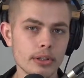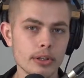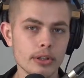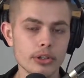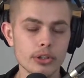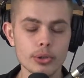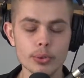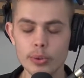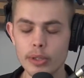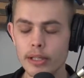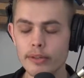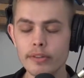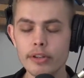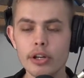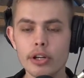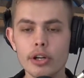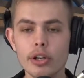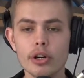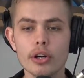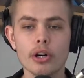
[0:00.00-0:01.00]
you giving
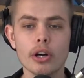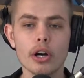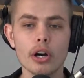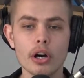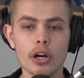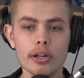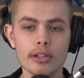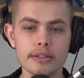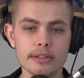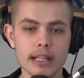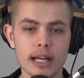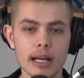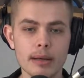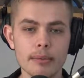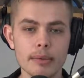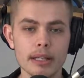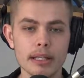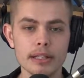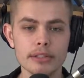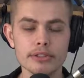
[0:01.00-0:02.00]
her a hard time
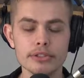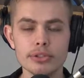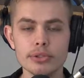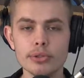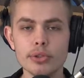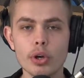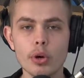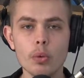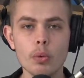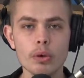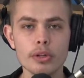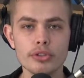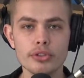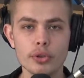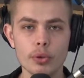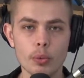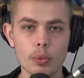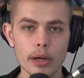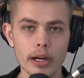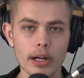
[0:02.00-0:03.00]
because you don't want to
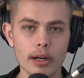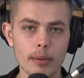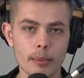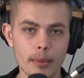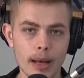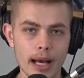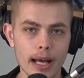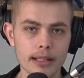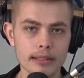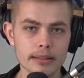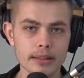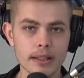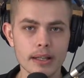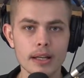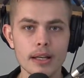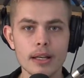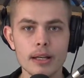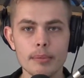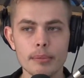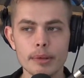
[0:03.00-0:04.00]
wear a mask
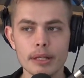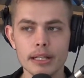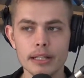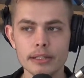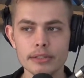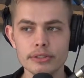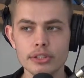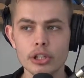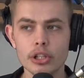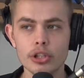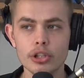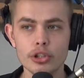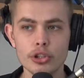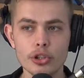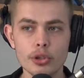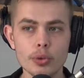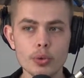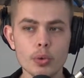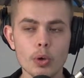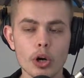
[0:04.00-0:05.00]
because
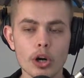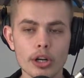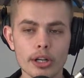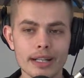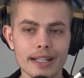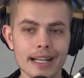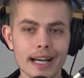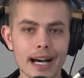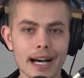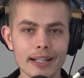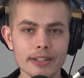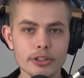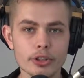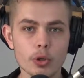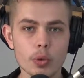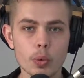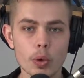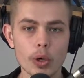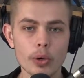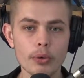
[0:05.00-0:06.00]
you are not,
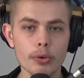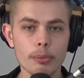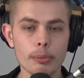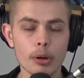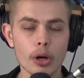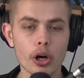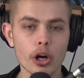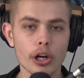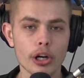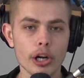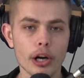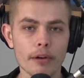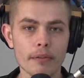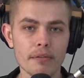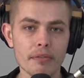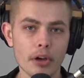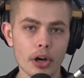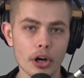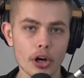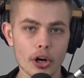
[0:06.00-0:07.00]
quote, part of
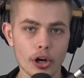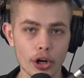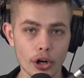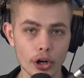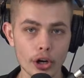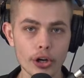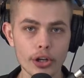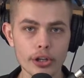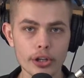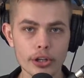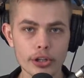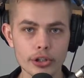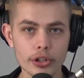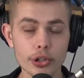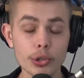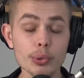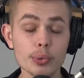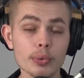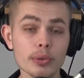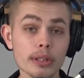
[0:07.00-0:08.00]
the herd.
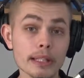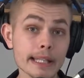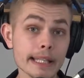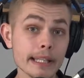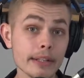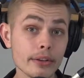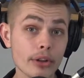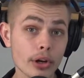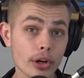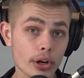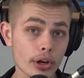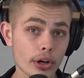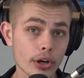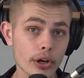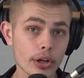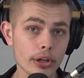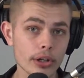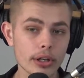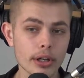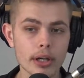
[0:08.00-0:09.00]
You lead the
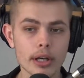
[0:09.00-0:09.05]
herd